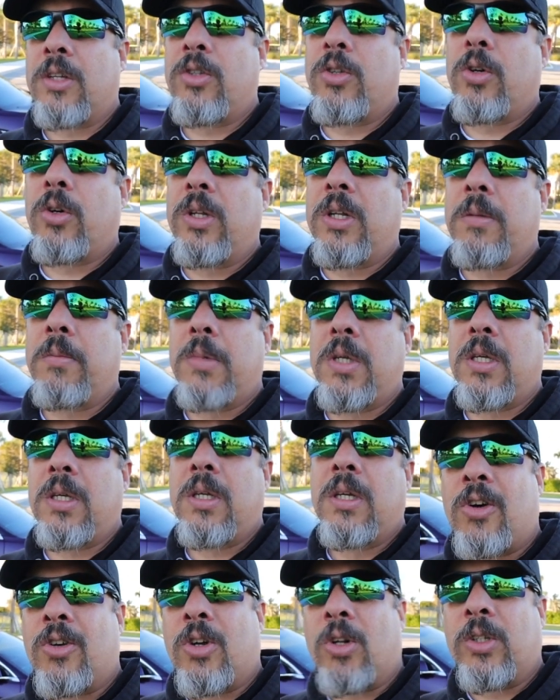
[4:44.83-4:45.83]
joining me
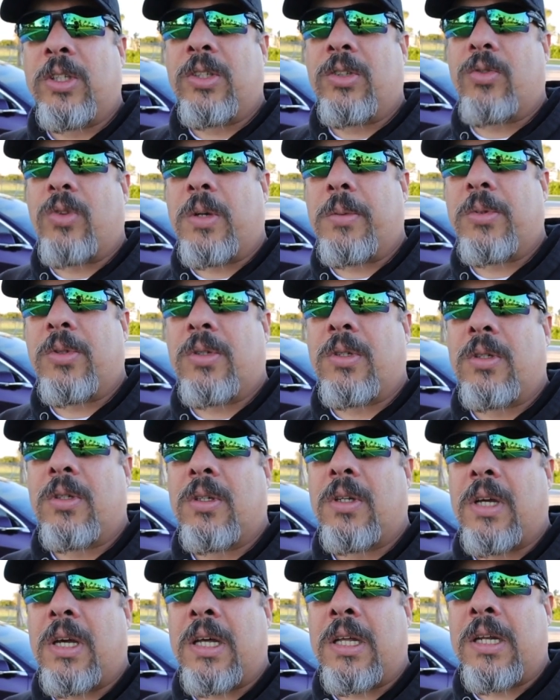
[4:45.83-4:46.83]
on all these trips
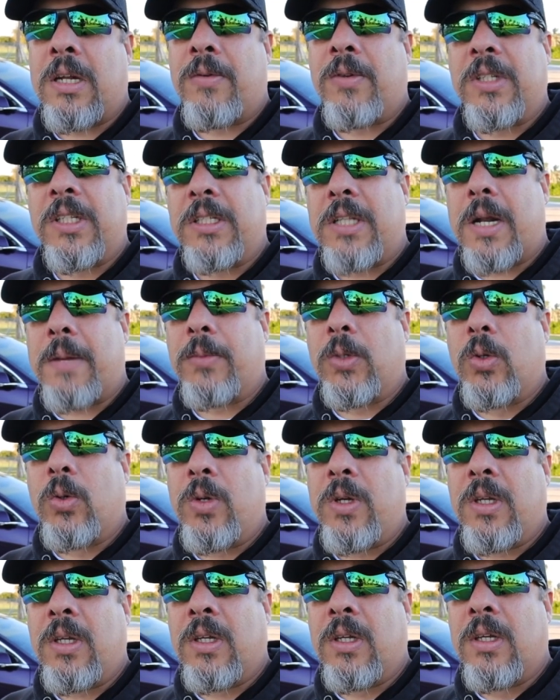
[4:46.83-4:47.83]
and everything that I'm
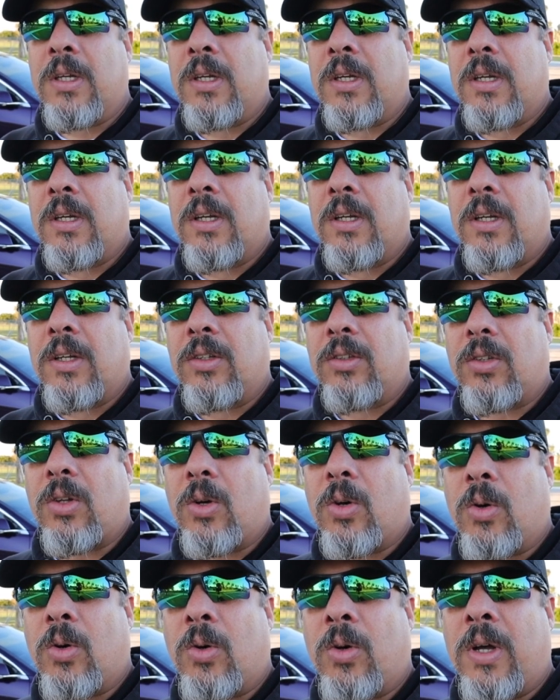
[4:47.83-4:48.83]
doing.
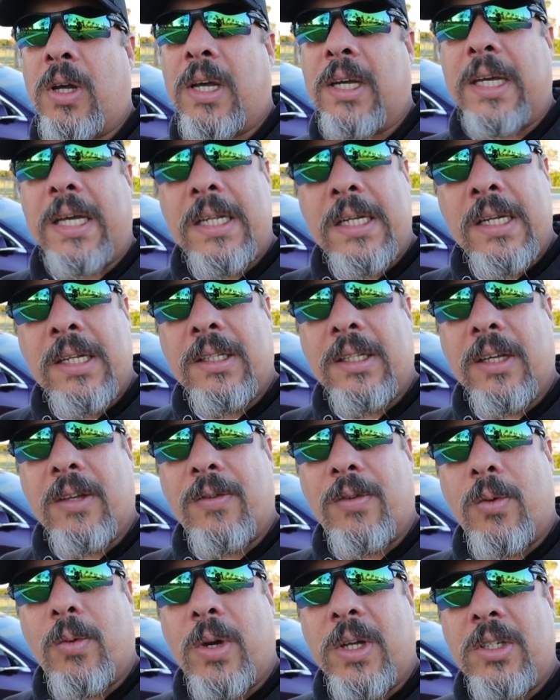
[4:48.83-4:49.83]
So again, thank you
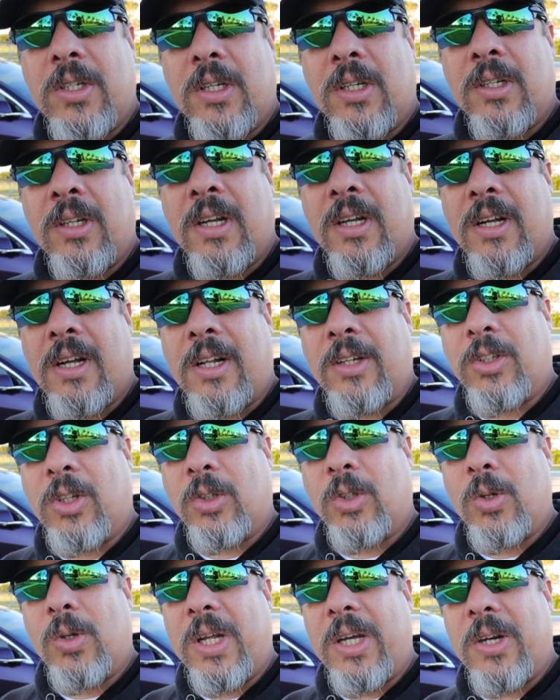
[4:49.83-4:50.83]
for watching. I'll
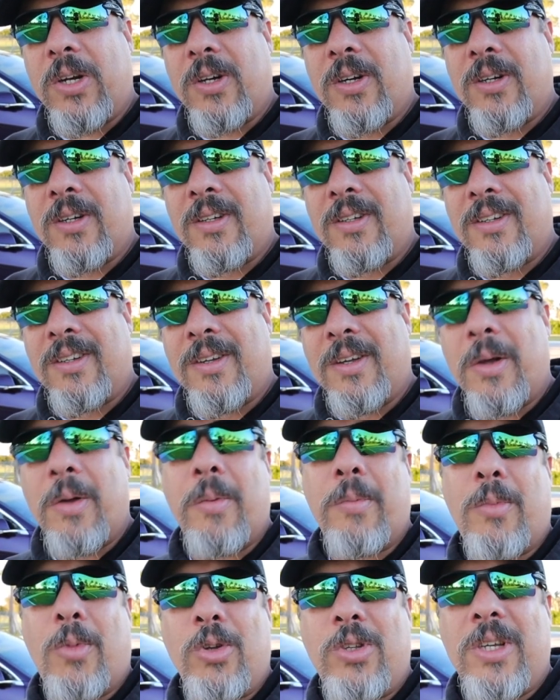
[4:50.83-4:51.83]
talk to you later.
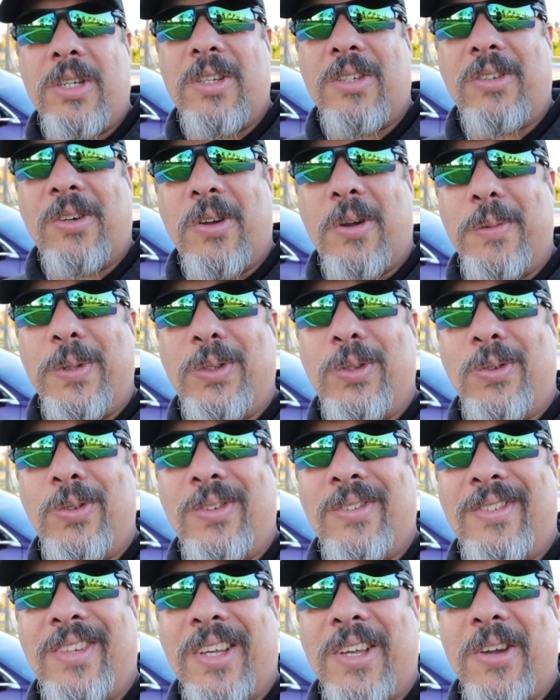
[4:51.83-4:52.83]
More changes are coming soon.
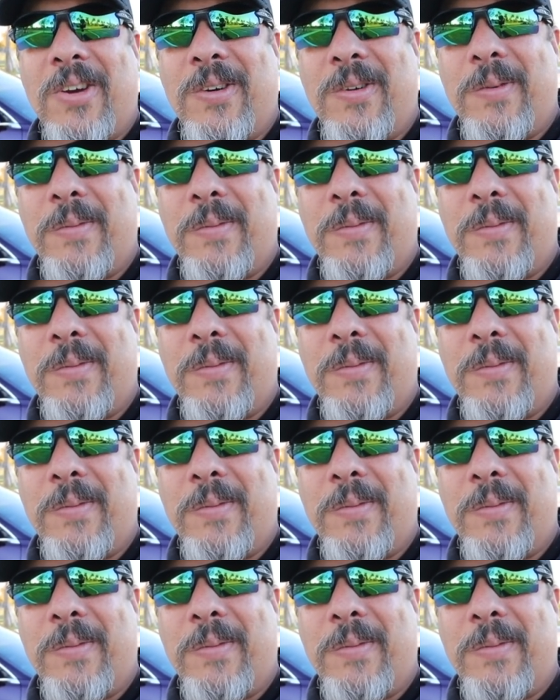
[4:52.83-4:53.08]
Take care,